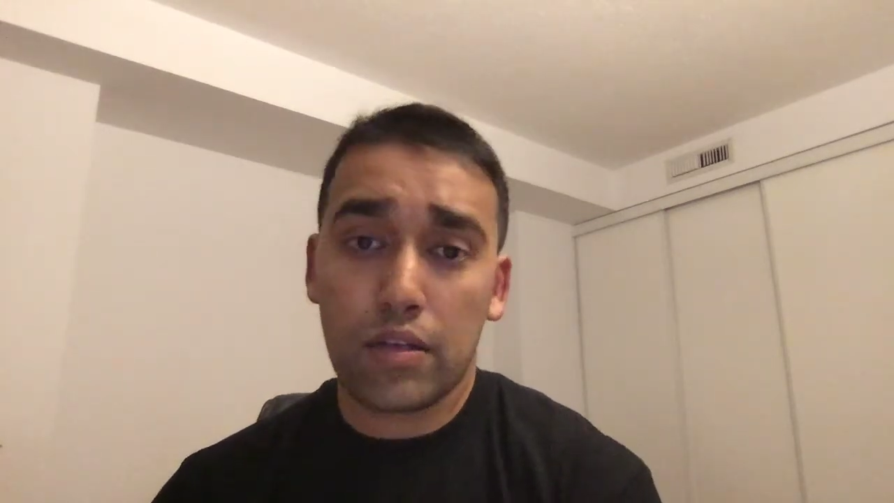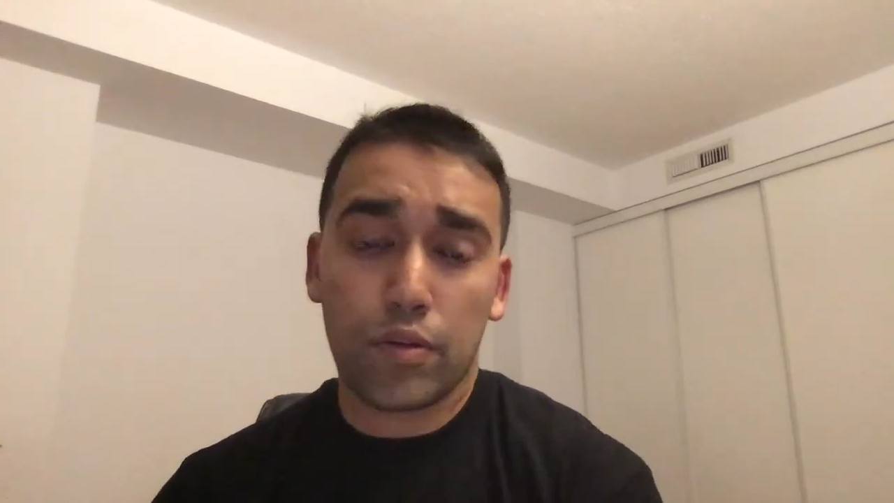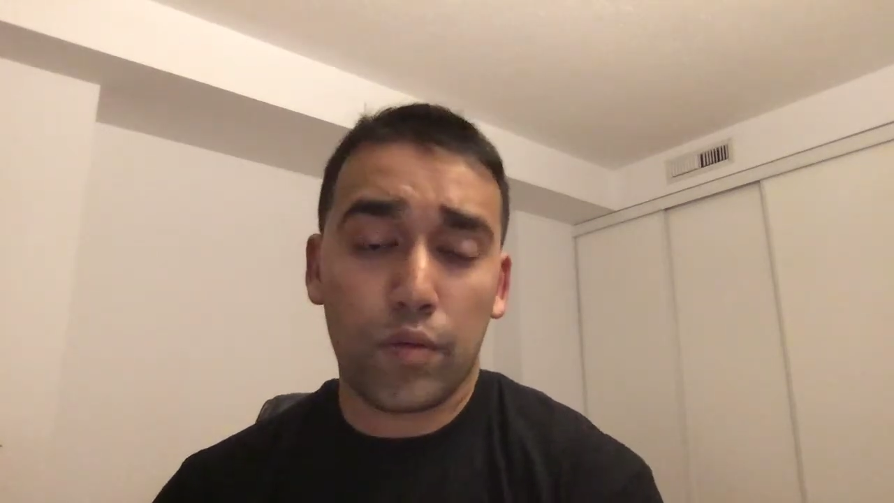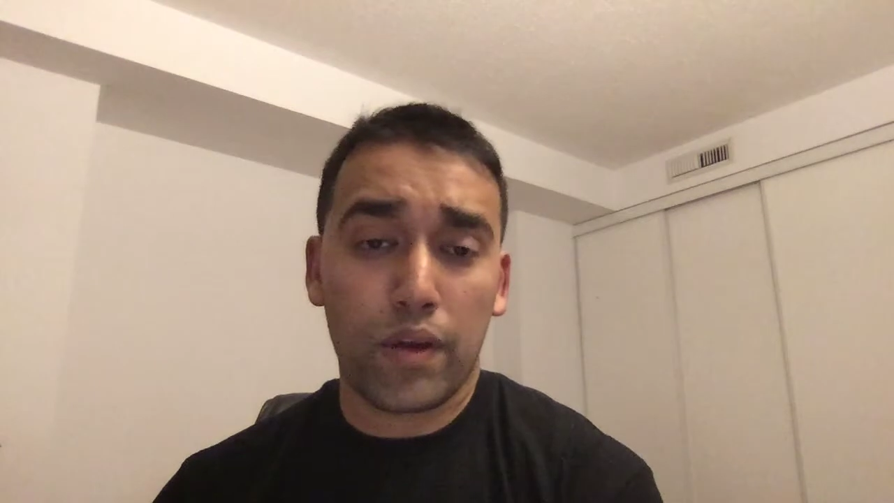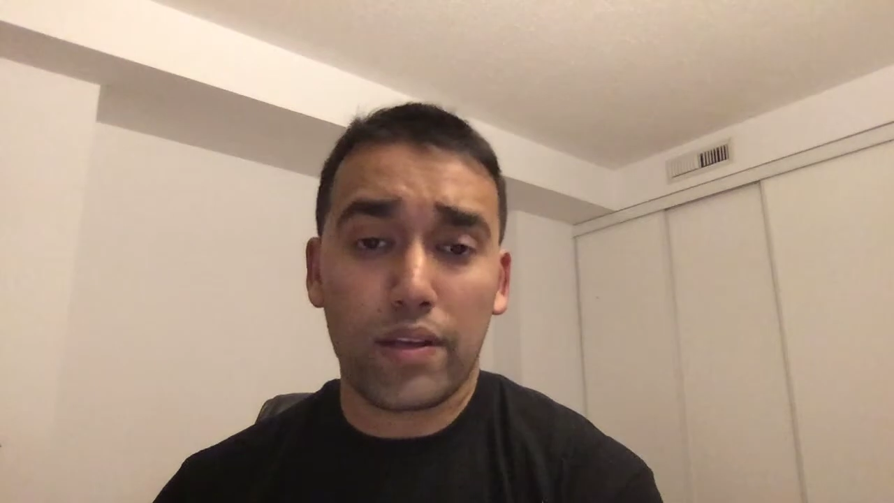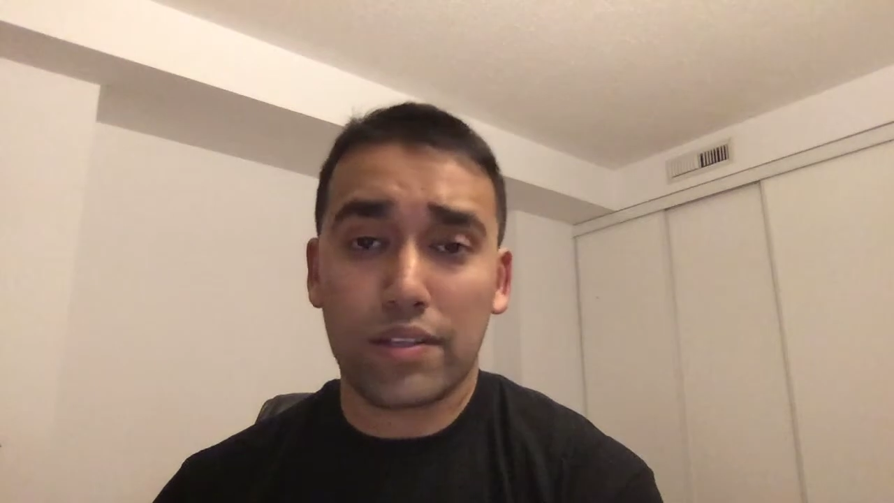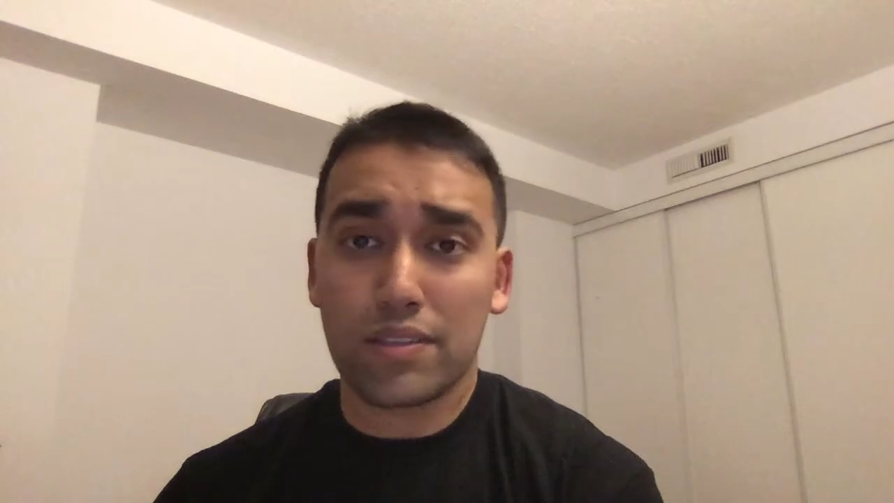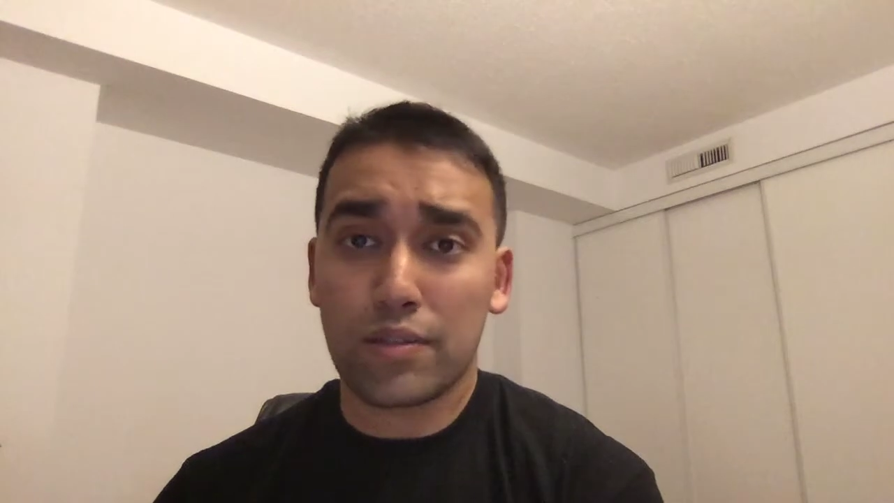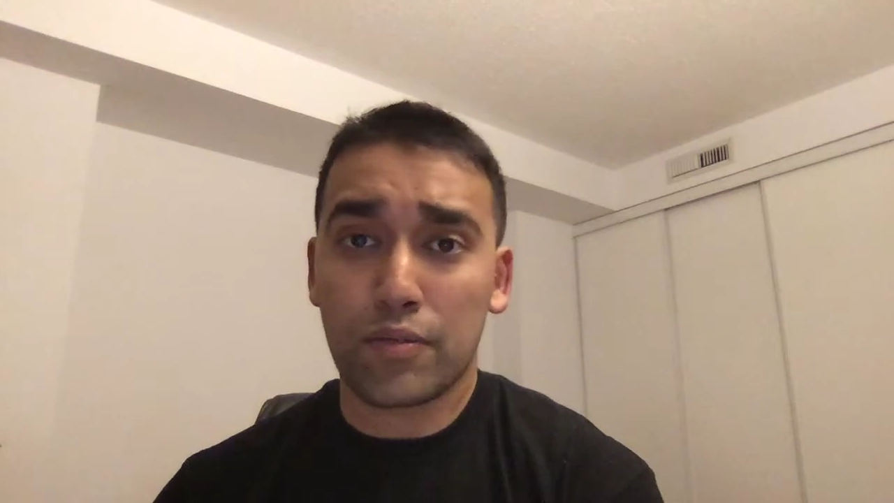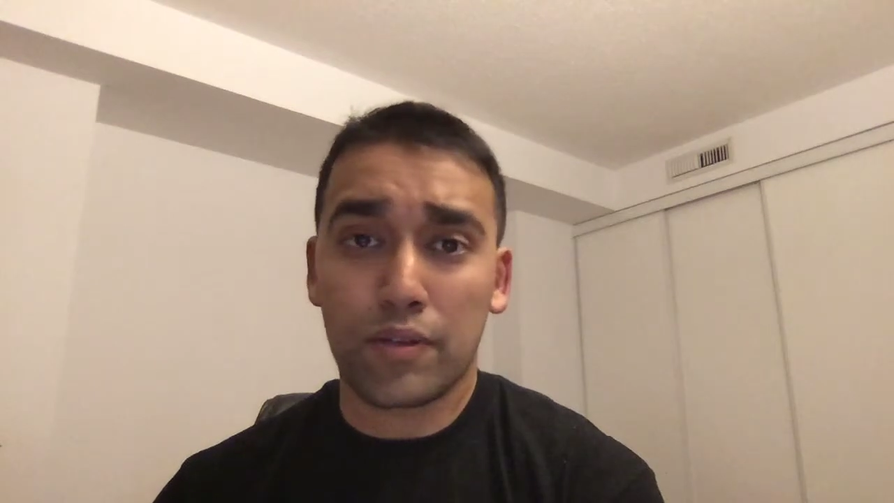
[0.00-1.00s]
Kawhi does
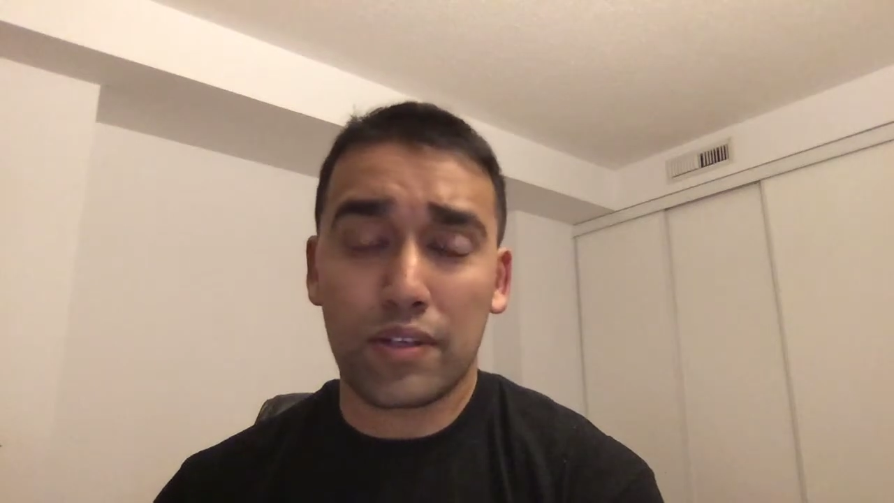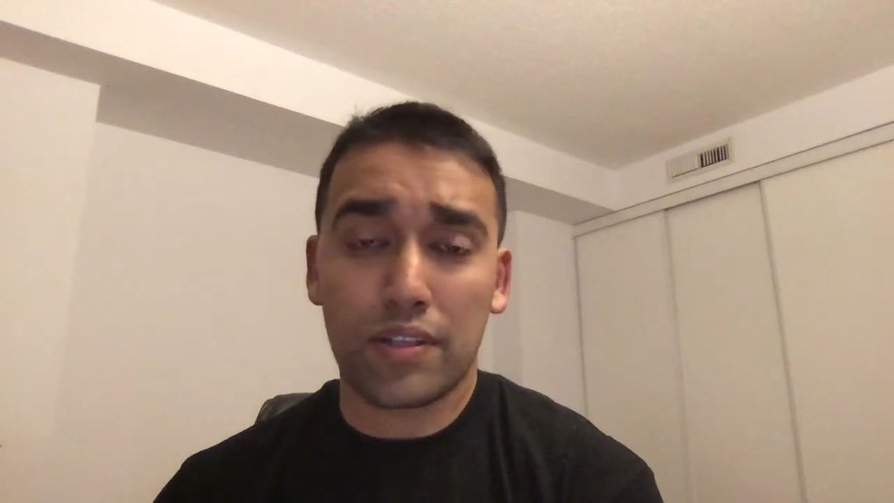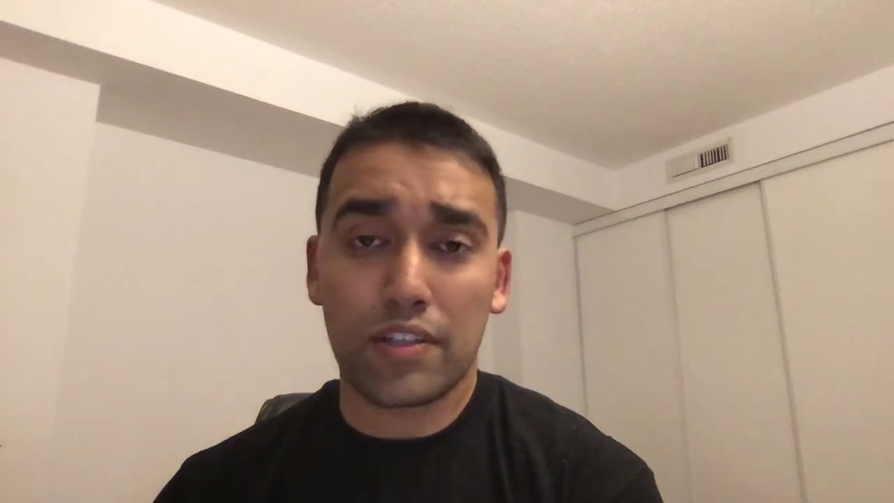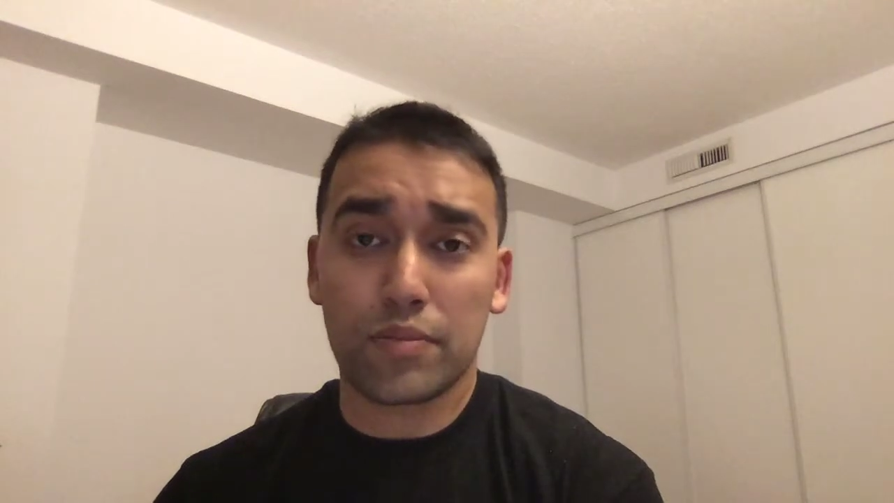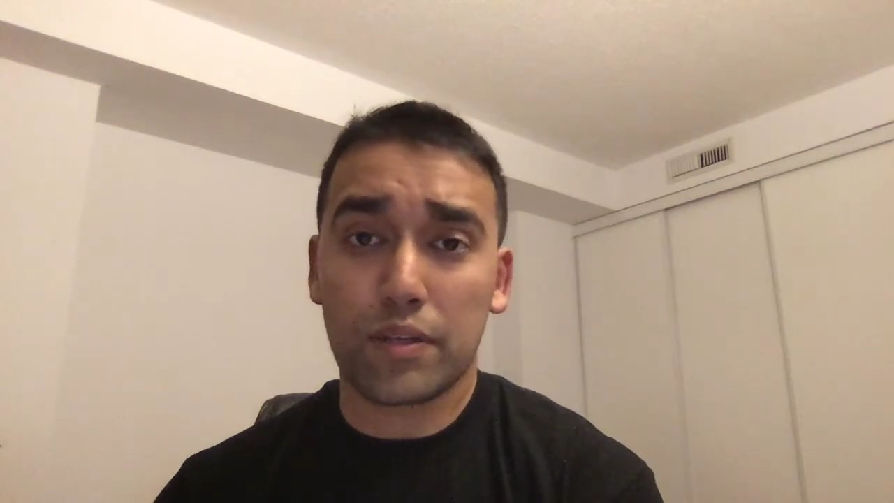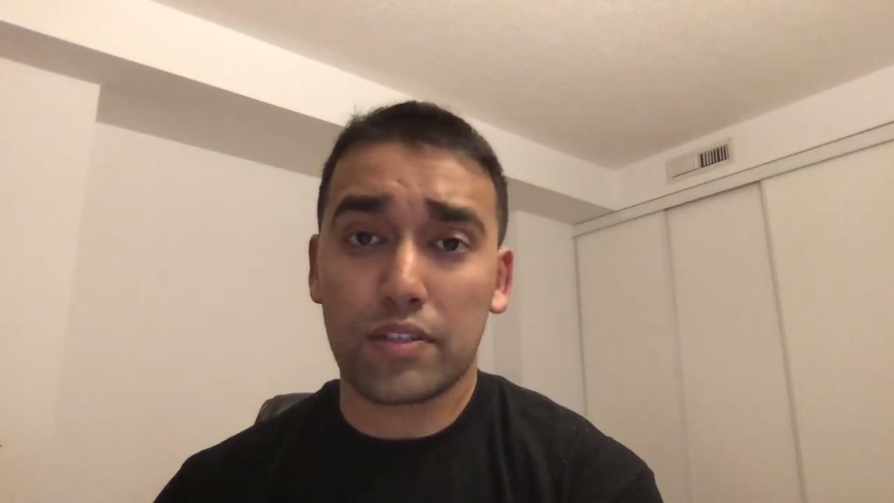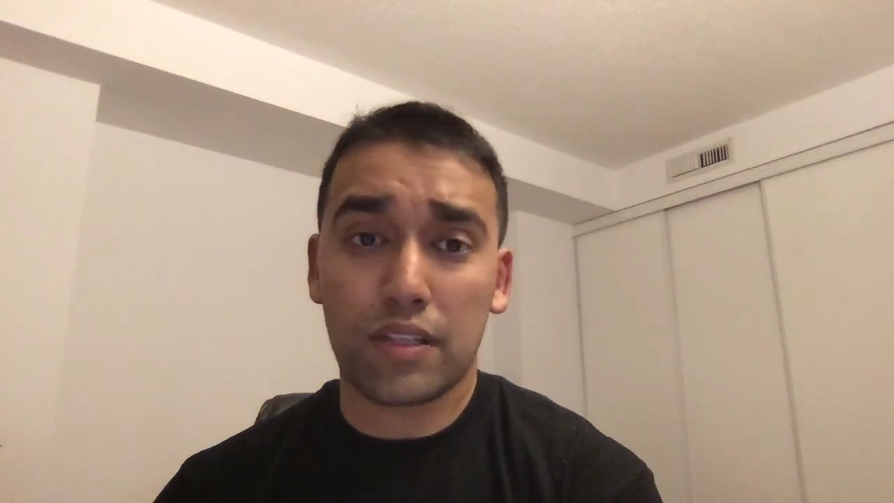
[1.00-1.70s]
what he does best,